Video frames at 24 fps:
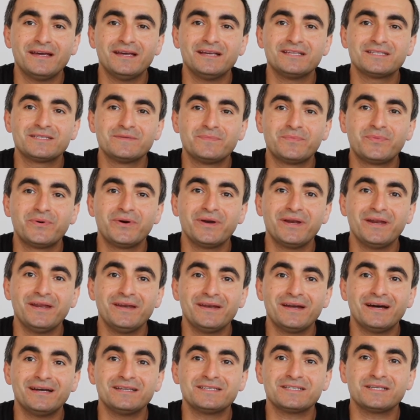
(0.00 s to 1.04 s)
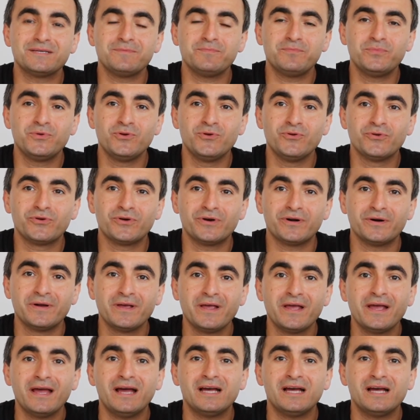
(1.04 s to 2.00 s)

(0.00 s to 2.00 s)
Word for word: is a pretty nice computer,